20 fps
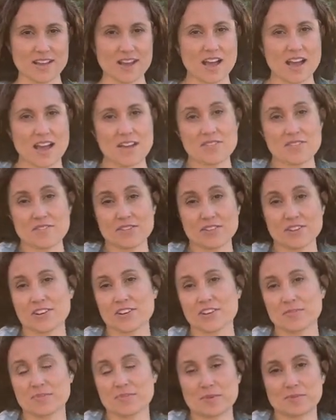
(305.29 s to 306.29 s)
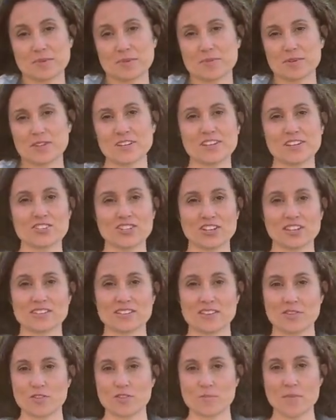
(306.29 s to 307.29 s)
I've even heard of people putting chicks
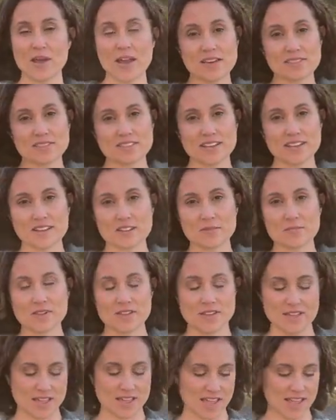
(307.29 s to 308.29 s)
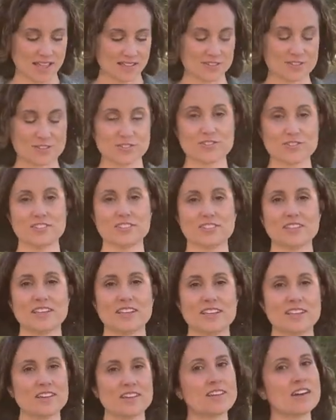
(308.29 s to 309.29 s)
in their bathtub, and
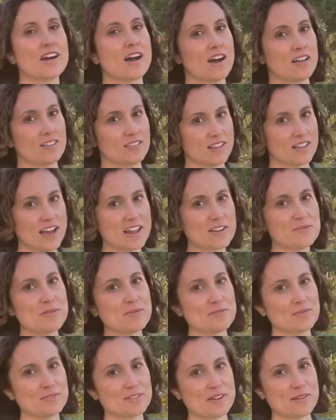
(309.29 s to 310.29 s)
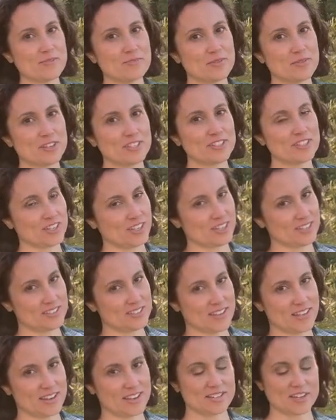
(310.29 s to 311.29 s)
certainly a lot of people have put chicks
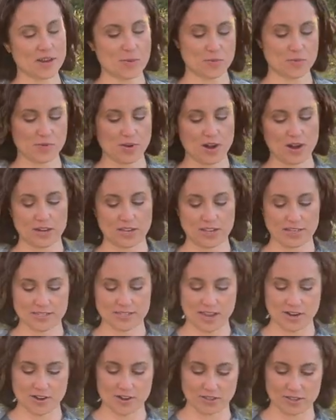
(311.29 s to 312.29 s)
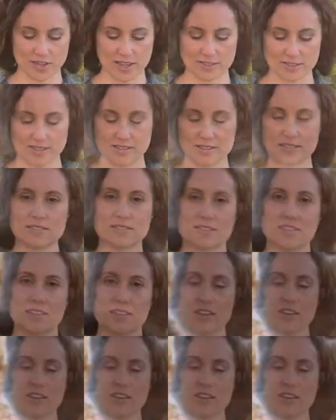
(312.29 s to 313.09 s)
in a Tupperware container like this.